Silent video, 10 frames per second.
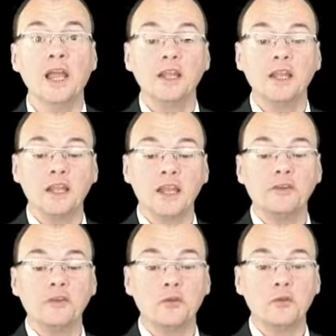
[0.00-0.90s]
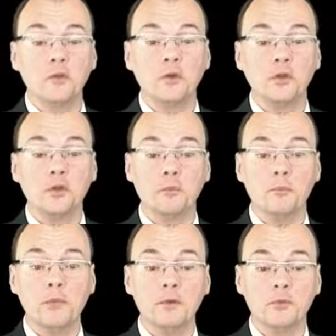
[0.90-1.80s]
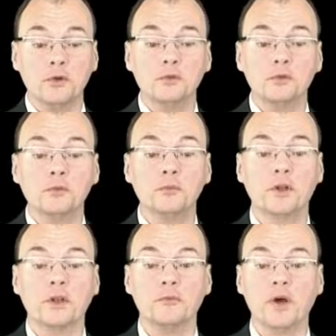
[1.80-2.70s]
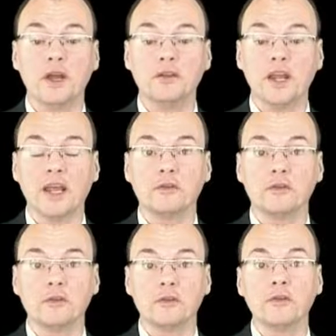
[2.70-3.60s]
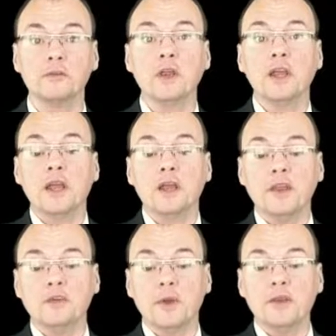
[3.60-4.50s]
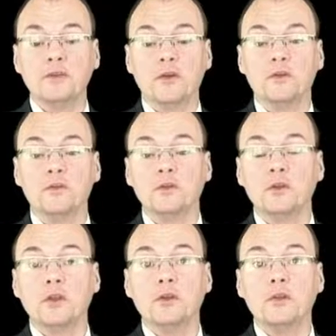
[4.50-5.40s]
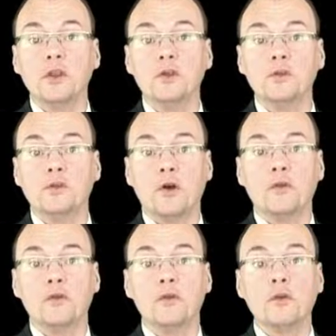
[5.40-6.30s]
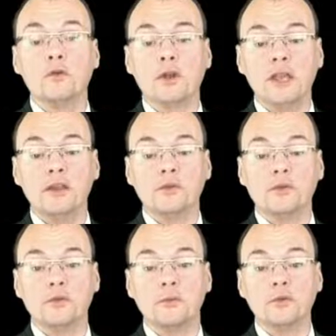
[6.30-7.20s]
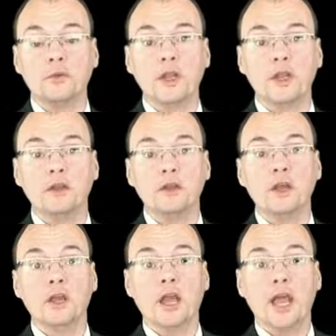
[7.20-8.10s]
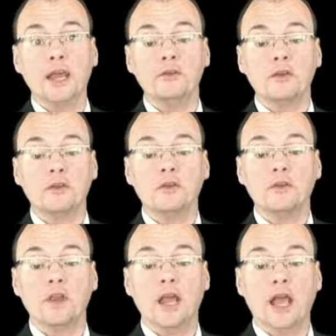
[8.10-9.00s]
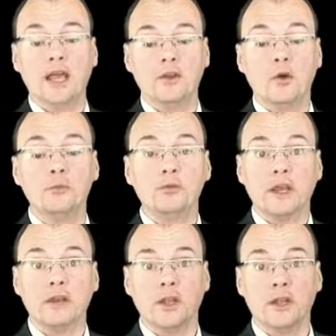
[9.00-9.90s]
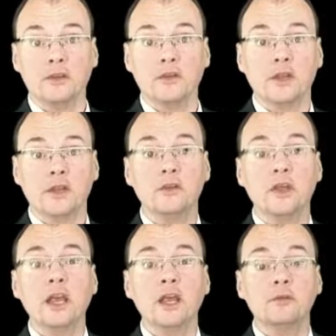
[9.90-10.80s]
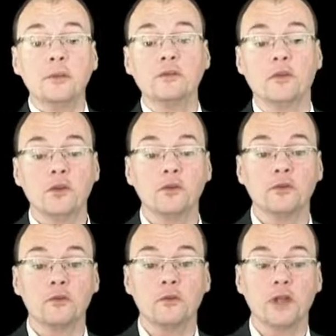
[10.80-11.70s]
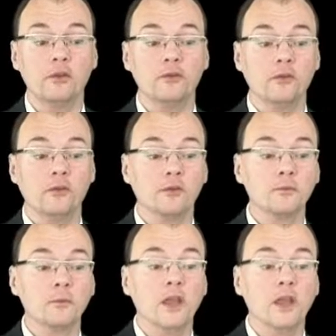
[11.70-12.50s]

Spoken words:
Now, in the case of the minimal model of minds and actions, that's based on the use of relations between agents and objects and other things. It's based on the use of relations.